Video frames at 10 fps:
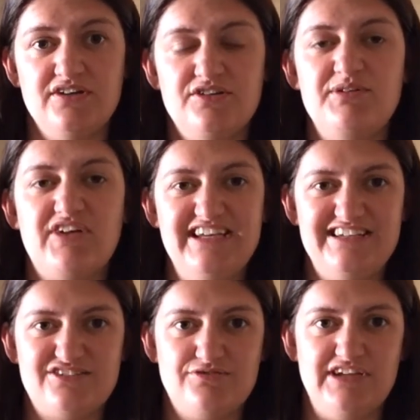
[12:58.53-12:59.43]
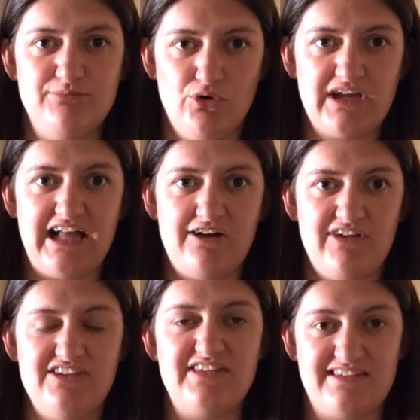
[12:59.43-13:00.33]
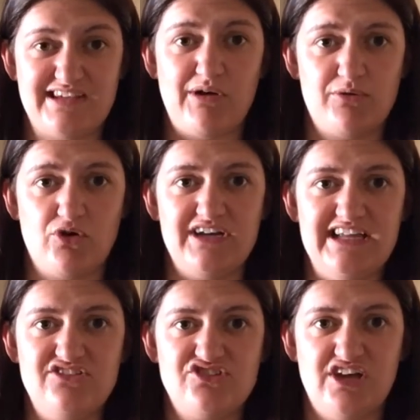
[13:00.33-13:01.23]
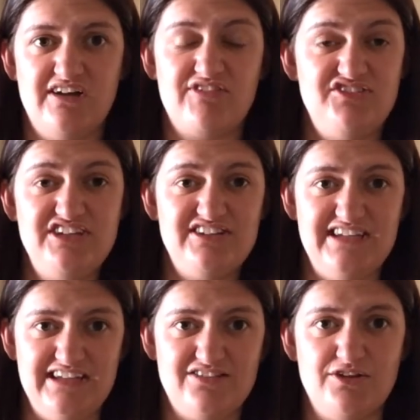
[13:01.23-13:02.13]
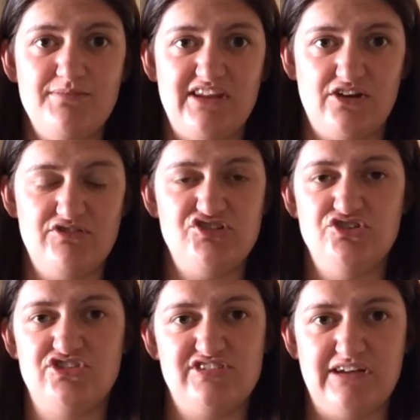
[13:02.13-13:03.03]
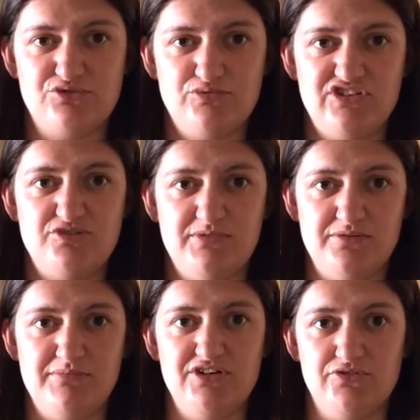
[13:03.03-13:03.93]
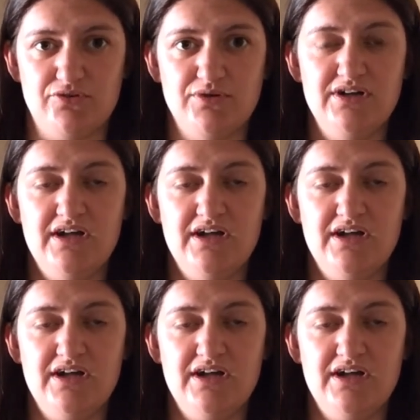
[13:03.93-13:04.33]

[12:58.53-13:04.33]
So if I needed to feed more calories, that's how I got it into her. If I didn't need them, then I reduced her down to a vitamin and mineral